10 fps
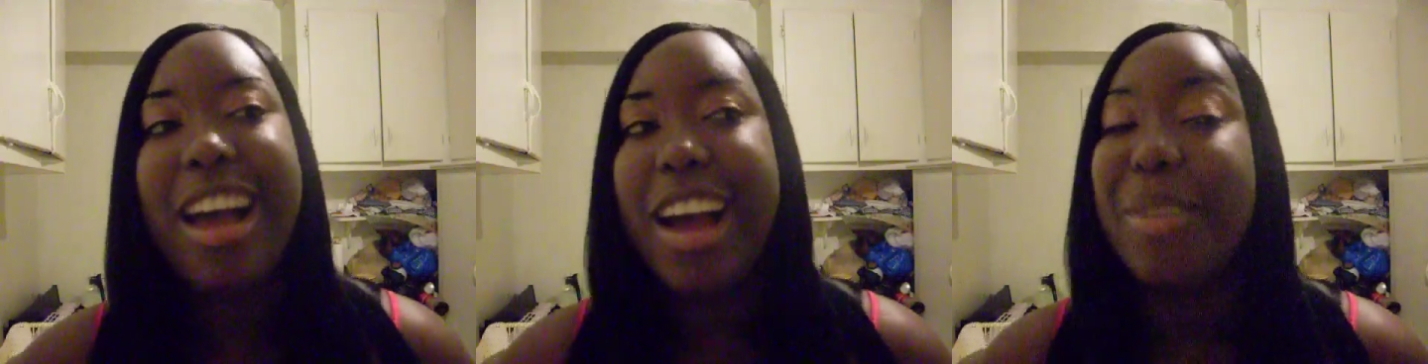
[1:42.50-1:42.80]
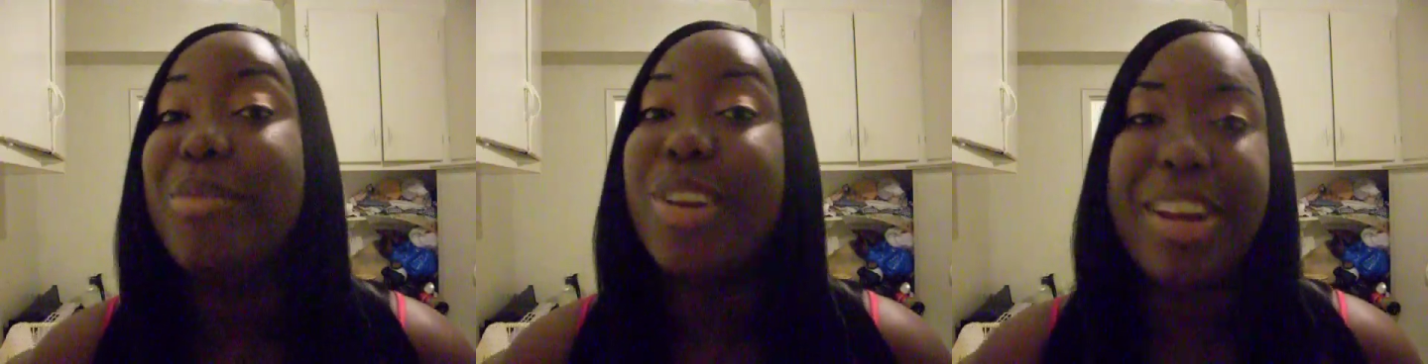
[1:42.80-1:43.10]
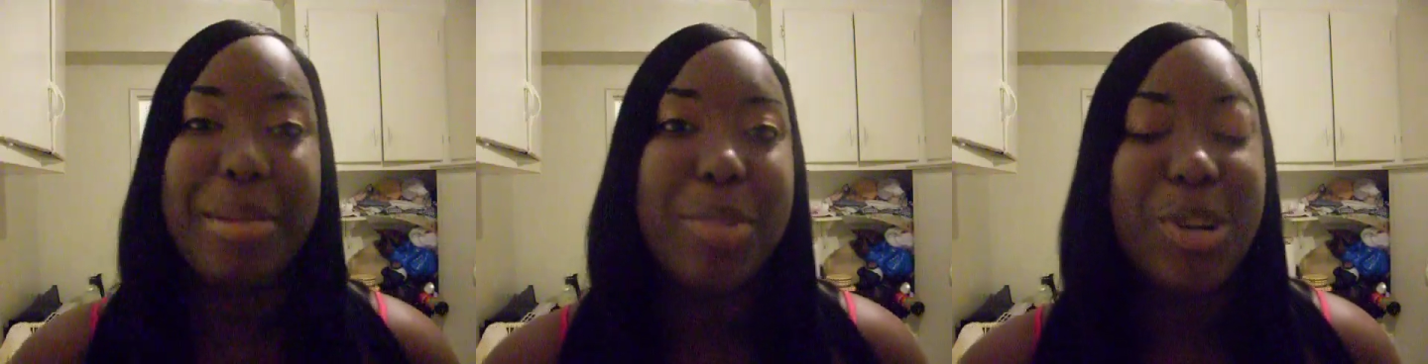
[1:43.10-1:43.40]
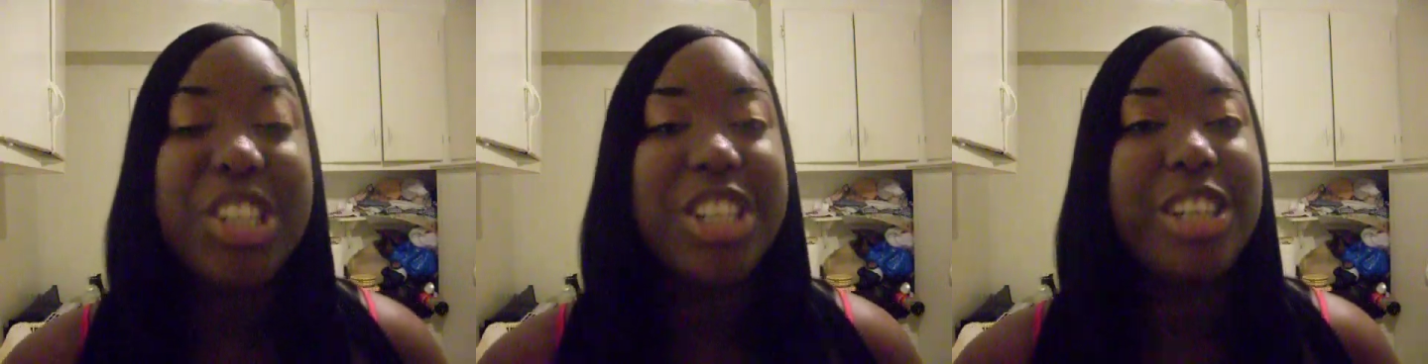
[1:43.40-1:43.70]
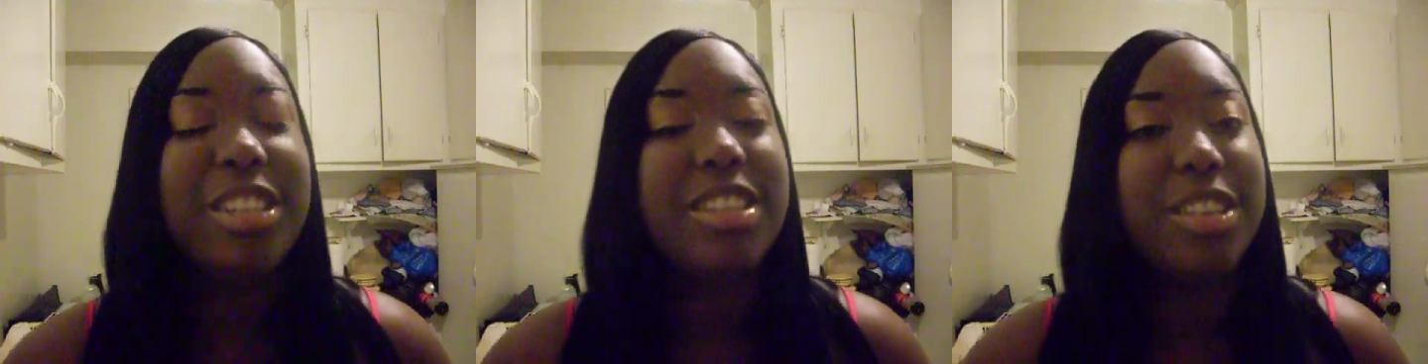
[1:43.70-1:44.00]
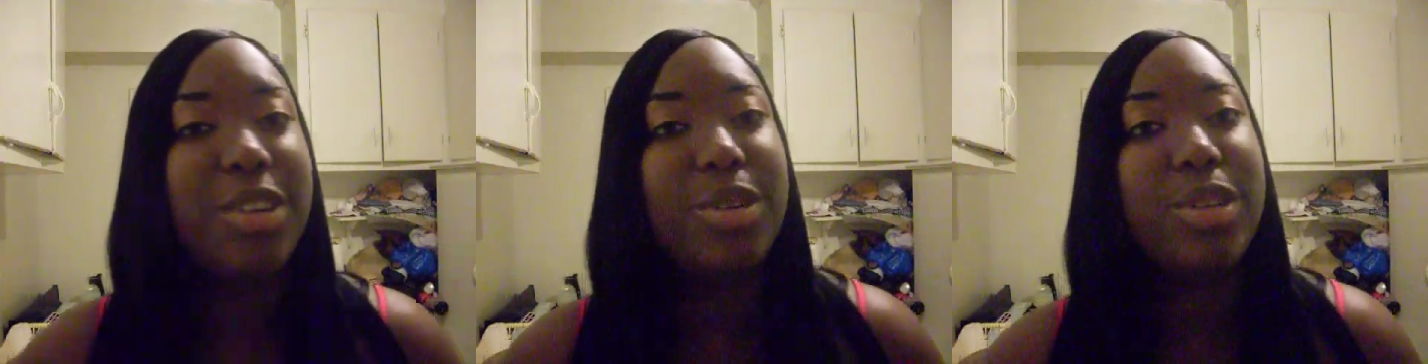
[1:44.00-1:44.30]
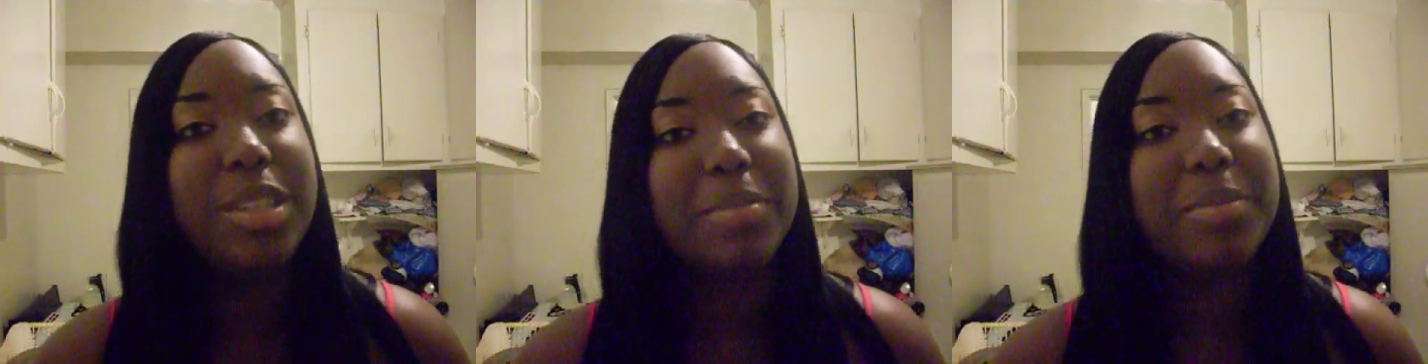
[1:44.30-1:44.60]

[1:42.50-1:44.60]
I'm very emotional, so